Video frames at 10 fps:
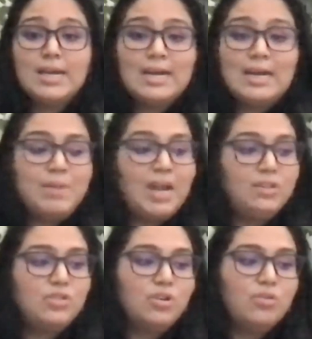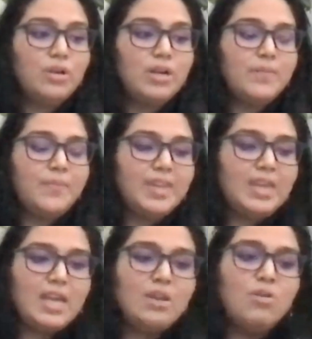Um, and so
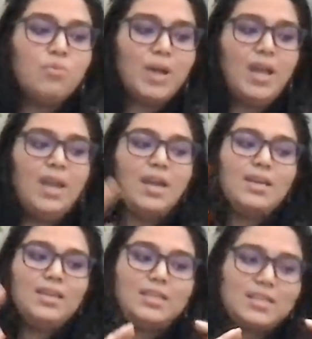in a way,